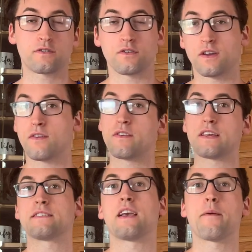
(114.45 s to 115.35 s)
So give an
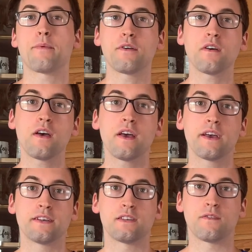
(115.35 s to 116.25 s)
example
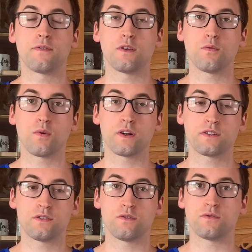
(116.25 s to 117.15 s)
is if you were
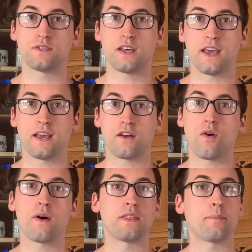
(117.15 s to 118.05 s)
to say
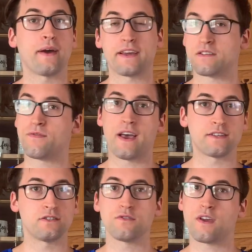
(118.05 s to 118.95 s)
go on the bike as
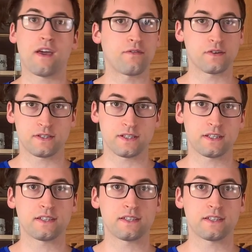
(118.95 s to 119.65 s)
fast as you can for 60